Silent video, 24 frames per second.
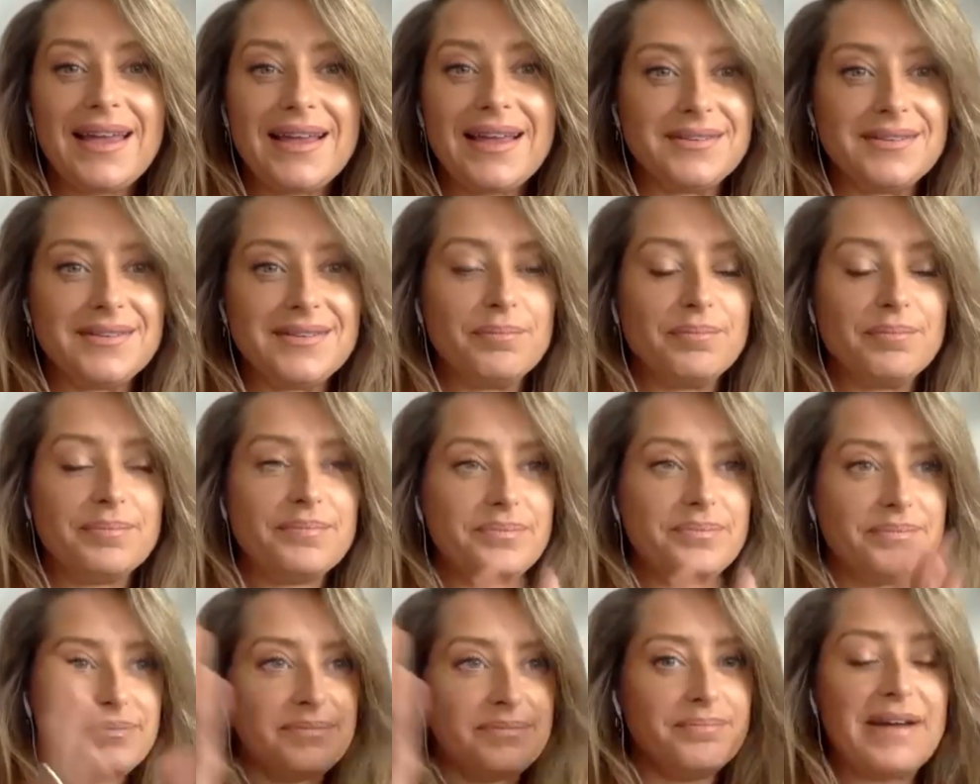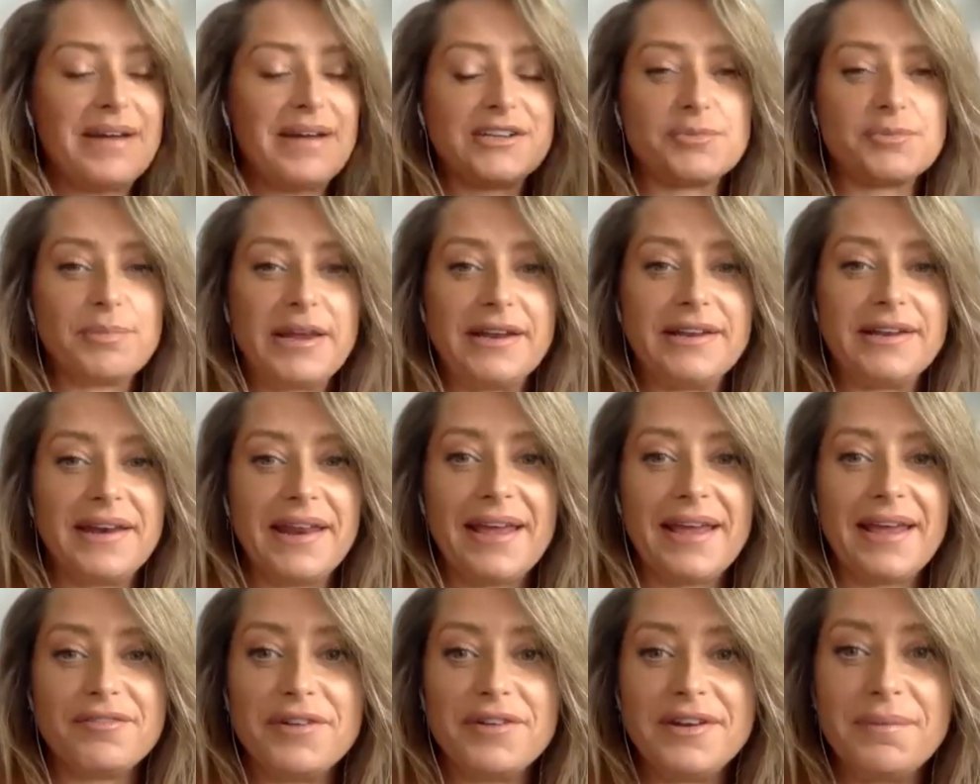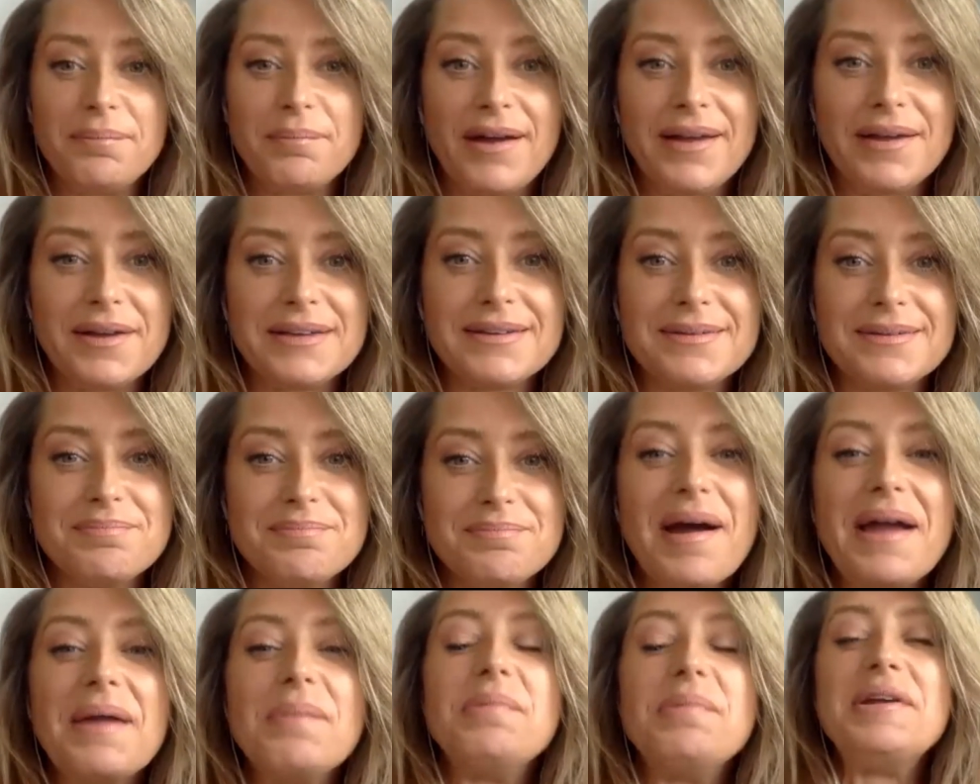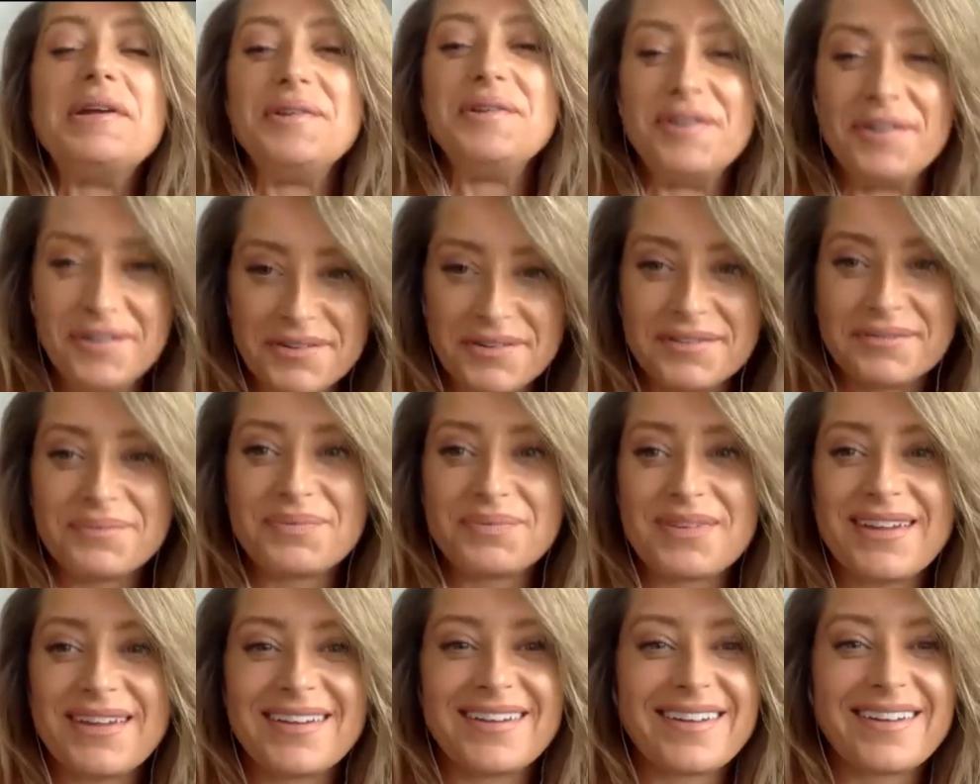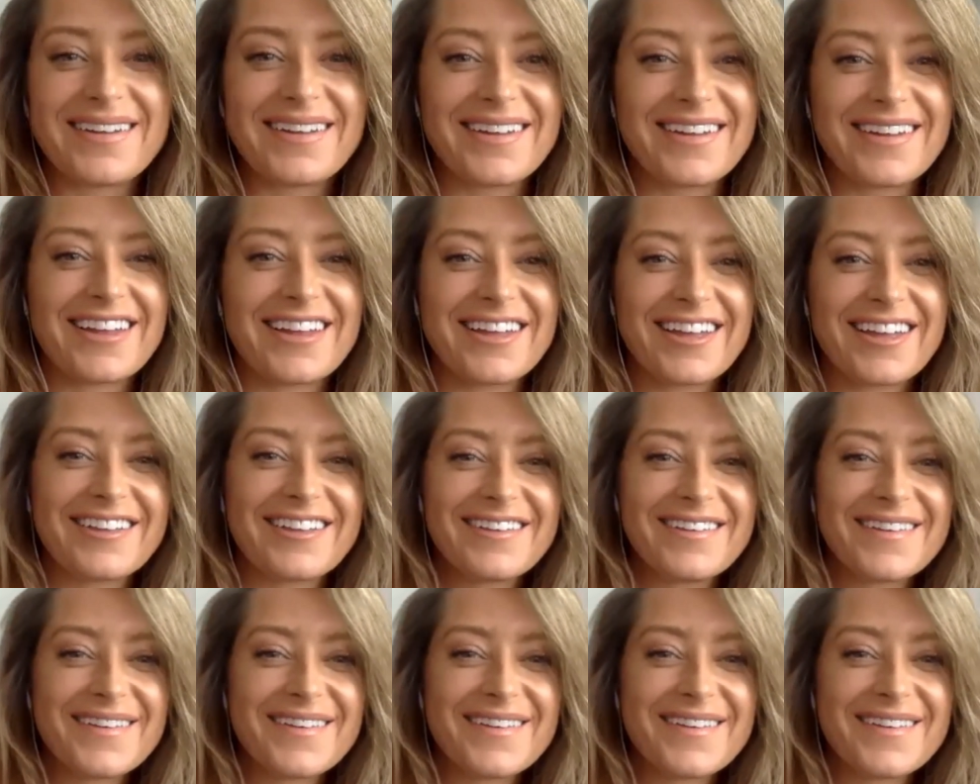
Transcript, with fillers: is a match made in heaven, in my my opinion. Mm.